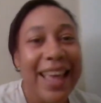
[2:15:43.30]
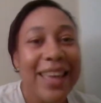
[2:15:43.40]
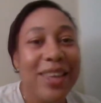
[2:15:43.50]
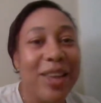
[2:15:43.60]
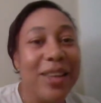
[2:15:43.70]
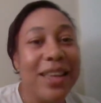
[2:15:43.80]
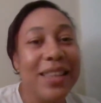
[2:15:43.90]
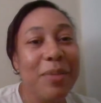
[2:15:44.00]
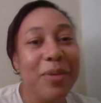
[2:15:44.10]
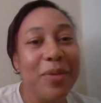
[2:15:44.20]
Yo, Lisa
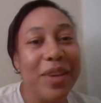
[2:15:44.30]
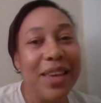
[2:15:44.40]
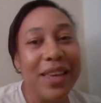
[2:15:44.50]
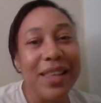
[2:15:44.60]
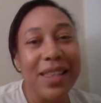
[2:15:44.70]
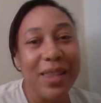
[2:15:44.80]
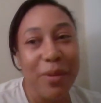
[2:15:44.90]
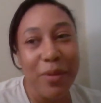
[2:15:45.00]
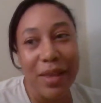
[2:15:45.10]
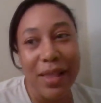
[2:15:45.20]
Marie is
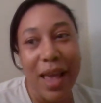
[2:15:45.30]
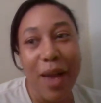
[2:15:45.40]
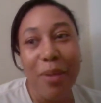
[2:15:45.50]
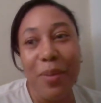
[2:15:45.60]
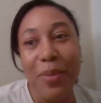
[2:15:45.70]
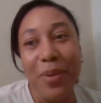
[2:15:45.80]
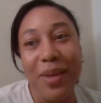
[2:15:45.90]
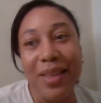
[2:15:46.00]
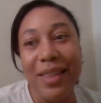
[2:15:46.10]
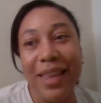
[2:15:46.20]
serious. I remember,
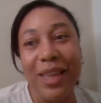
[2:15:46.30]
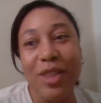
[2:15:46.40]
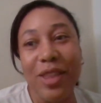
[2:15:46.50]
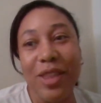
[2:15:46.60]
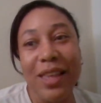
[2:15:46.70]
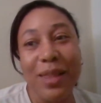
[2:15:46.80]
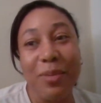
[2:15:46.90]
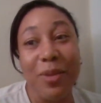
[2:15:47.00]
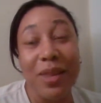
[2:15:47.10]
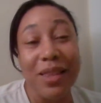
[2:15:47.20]
like, she is
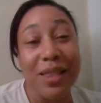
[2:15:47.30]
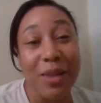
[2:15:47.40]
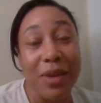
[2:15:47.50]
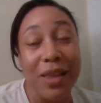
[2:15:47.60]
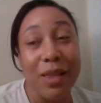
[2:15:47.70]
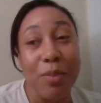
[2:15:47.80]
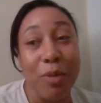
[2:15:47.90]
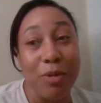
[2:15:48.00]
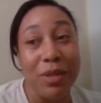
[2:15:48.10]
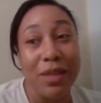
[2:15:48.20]
really serious
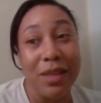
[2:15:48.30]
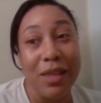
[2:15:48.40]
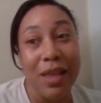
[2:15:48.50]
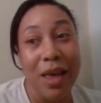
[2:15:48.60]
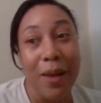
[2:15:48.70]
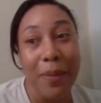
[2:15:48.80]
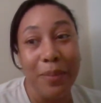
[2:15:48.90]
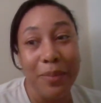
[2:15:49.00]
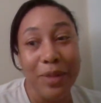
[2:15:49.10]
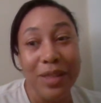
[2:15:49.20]
most of the time.
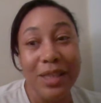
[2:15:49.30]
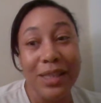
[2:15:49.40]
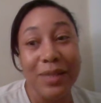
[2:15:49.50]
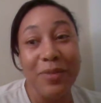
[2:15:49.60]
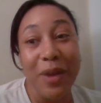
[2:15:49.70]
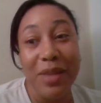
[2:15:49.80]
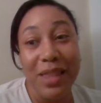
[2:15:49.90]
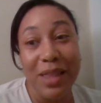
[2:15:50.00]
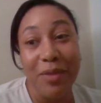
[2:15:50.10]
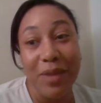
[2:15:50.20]
She's very
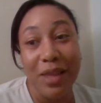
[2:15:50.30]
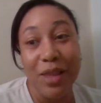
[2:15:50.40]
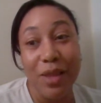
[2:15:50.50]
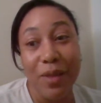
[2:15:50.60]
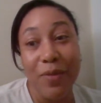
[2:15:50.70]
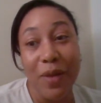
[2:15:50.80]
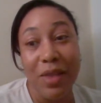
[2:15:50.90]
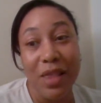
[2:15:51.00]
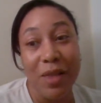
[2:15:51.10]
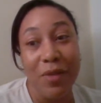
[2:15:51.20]
serious. She's a very
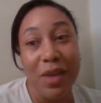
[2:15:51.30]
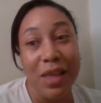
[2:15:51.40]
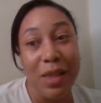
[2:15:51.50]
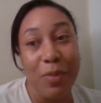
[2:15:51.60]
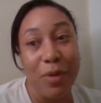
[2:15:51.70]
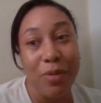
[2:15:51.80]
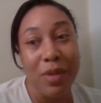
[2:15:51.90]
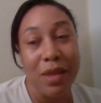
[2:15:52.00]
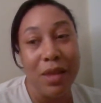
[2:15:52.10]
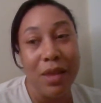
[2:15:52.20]
serious person.